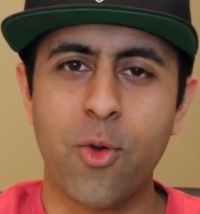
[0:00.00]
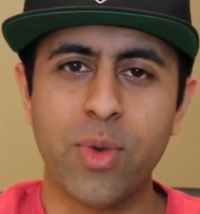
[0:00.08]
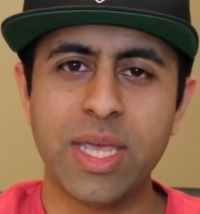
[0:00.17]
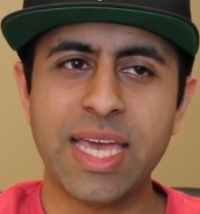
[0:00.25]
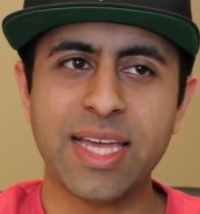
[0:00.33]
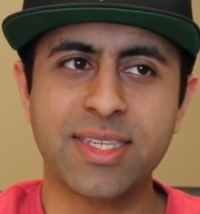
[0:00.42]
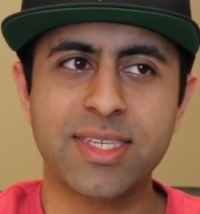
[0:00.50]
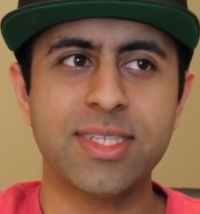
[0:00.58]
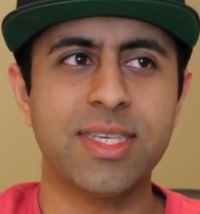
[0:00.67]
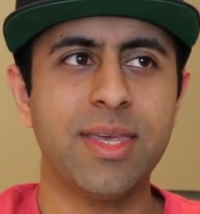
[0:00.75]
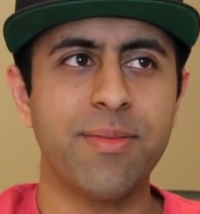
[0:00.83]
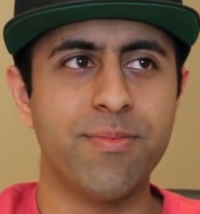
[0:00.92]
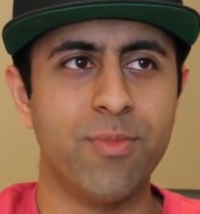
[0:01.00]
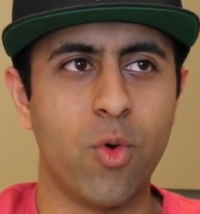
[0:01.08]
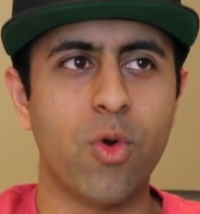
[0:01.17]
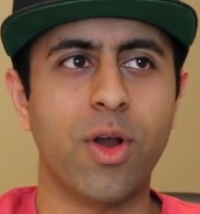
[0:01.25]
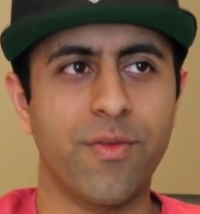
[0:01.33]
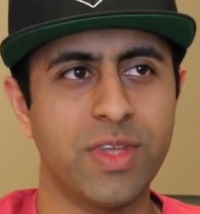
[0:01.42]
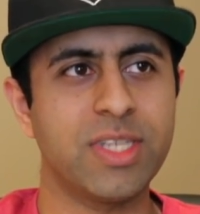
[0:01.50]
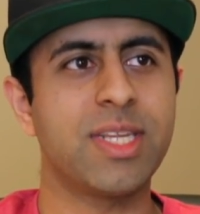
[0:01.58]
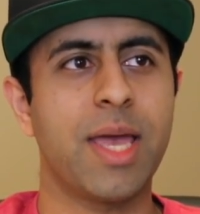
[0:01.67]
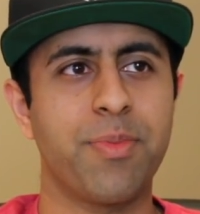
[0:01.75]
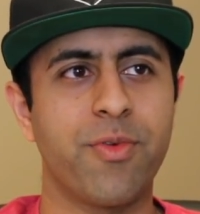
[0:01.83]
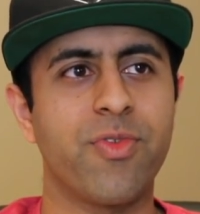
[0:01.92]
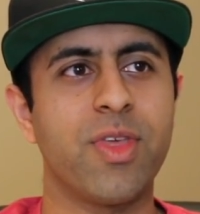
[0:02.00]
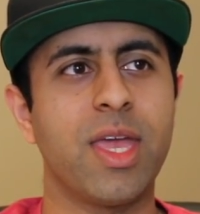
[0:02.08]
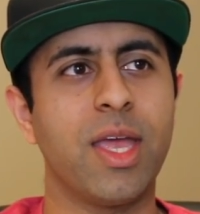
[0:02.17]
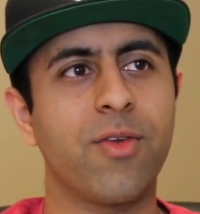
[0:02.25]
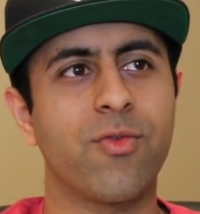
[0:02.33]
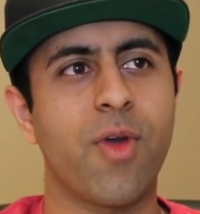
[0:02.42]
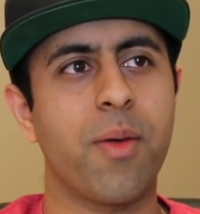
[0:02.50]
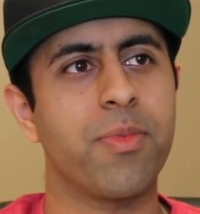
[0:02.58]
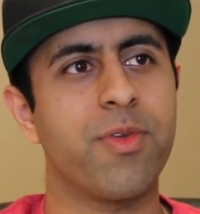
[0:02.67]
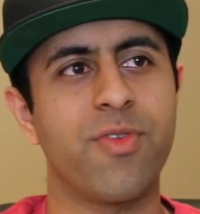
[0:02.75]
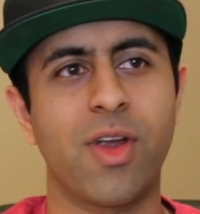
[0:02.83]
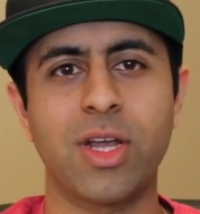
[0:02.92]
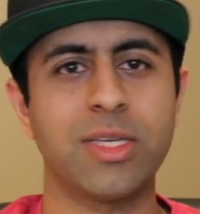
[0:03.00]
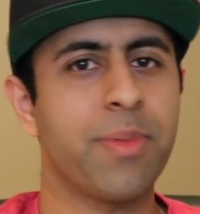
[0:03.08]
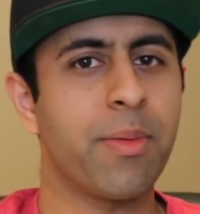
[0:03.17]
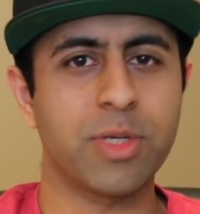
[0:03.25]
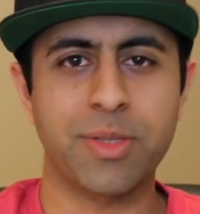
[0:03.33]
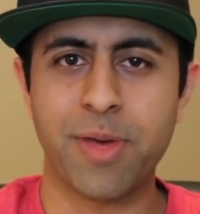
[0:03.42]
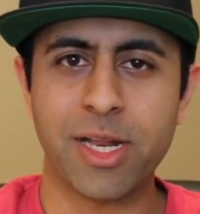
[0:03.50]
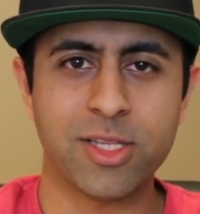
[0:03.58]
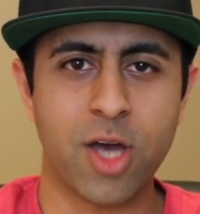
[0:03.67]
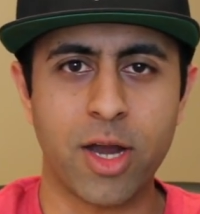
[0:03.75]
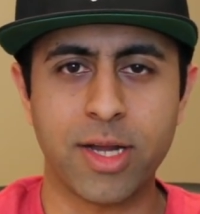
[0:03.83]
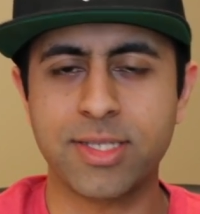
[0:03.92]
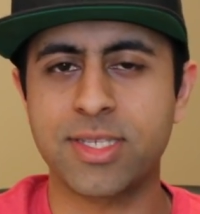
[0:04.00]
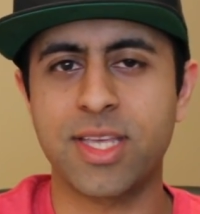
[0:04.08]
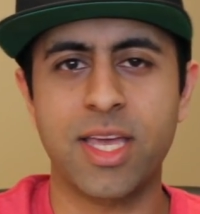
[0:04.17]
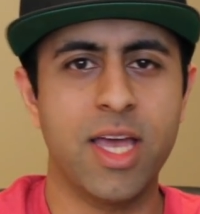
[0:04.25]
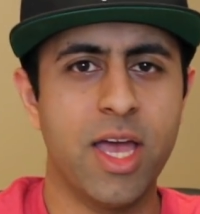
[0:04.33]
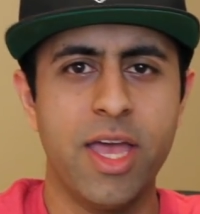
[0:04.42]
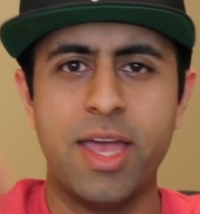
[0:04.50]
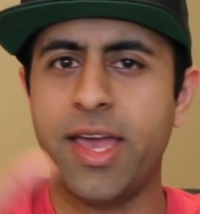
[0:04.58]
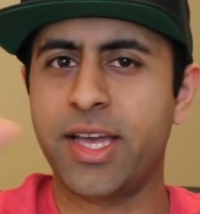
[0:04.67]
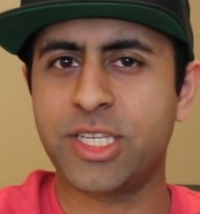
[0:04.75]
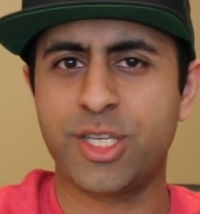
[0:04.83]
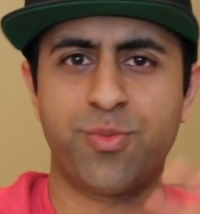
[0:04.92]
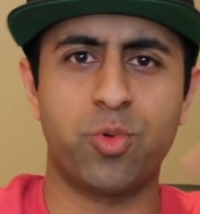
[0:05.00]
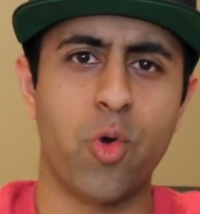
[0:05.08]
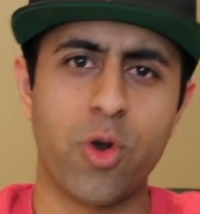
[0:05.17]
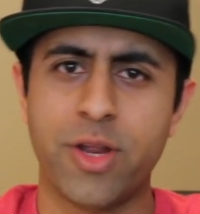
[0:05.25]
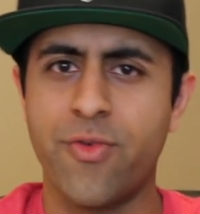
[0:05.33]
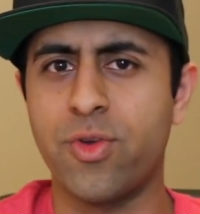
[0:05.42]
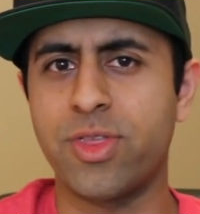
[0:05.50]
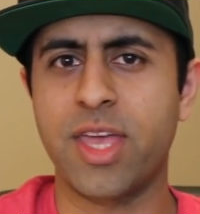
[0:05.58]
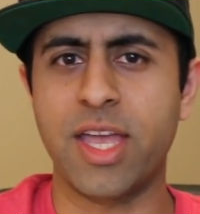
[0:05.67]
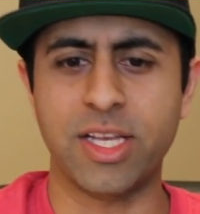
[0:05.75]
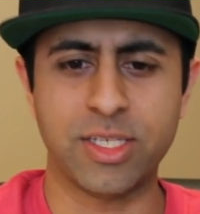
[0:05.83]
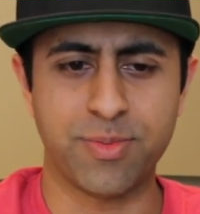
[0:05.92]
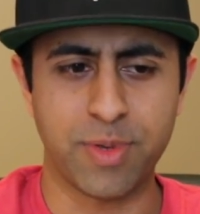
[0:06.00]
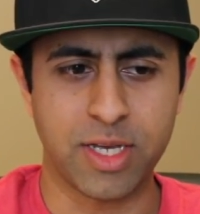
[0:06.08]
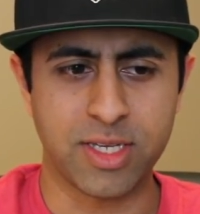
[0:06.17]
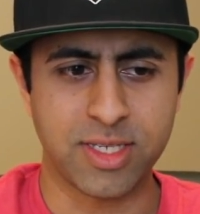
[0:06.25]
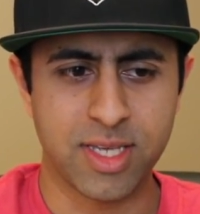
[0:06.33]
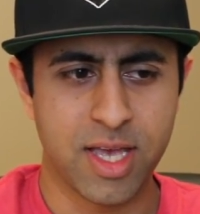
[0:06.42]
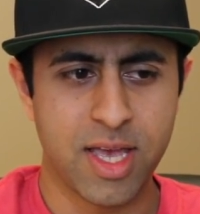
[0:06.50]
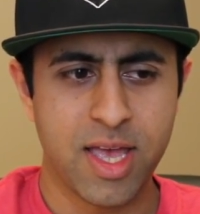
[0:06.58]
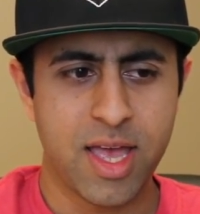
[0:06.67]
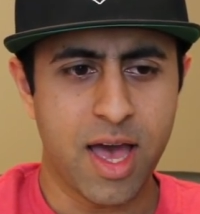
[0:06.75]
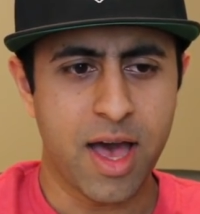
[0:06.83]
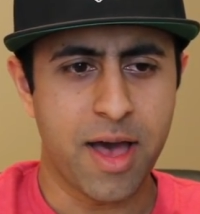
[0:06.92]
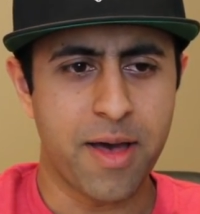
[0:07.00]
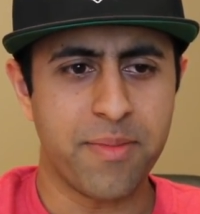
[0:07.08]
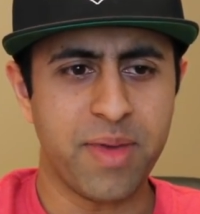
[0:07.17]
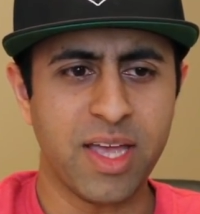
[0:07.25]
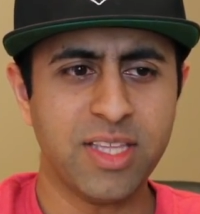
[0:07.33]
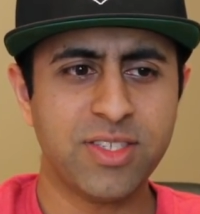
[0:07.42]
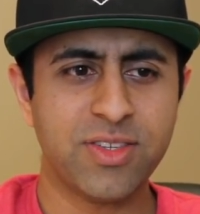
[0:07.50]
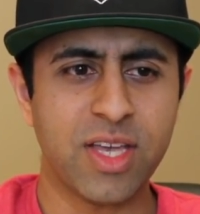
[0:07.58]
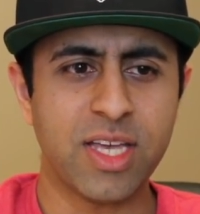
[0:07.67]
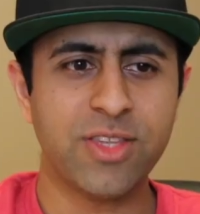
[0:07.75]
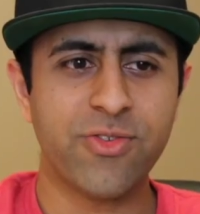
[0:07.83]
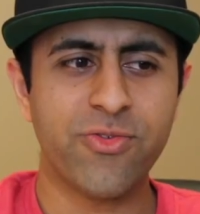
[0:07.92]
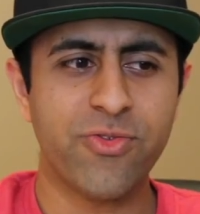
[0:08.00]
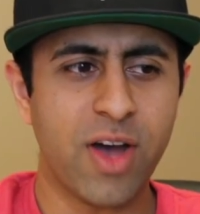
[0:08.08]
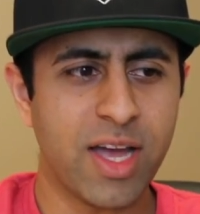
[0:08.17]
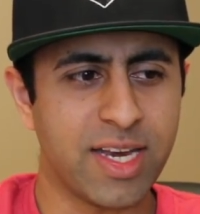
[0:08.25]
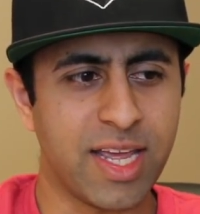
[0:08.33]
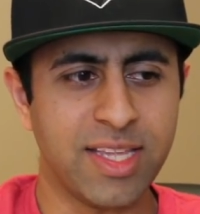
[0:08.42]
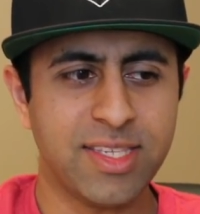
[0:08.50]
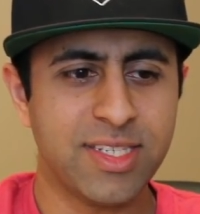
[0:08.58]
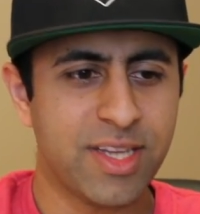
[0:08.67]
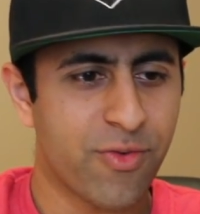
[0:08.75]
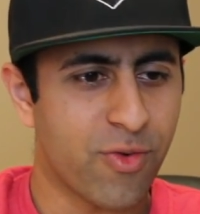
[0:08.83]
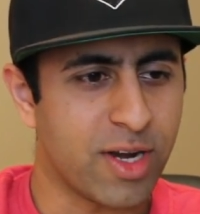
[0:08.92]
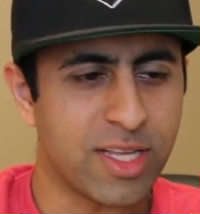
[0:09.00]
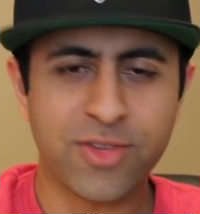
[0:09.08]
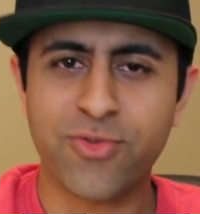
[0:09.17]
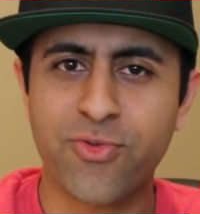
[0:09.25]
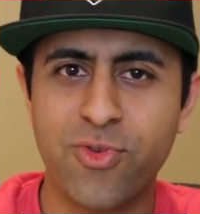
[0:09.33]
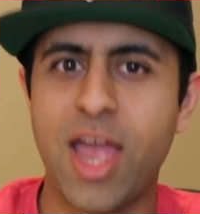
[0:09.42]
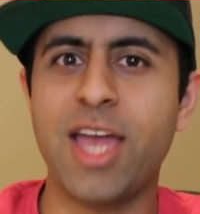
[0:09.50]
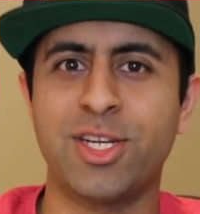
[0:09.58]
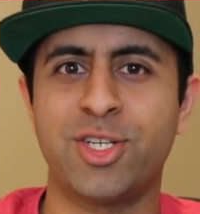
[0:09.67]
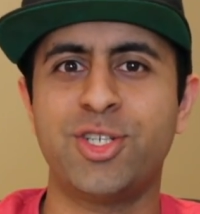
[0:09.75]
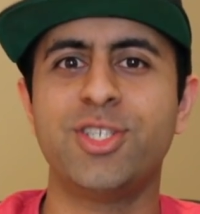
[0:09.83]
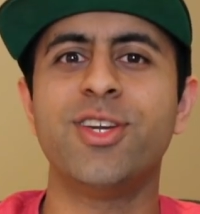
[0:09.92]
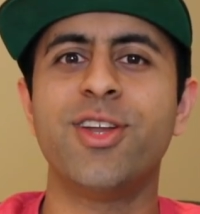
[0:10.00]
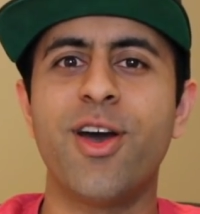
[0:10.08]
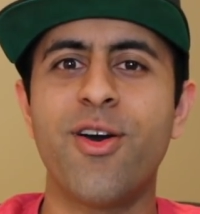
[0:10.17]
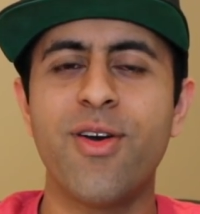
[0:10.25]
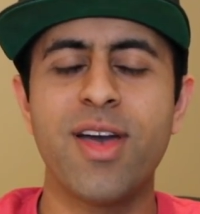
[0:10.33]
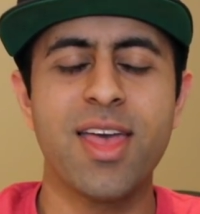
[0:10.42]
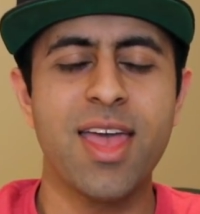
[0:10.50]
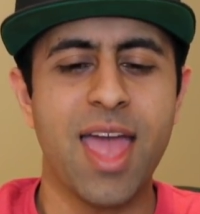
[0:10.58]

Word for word: we get to see more of this type of thing from the various members of Pentatonix as they explore different things because um, it's it's fun, it's different, it's fresh, you know.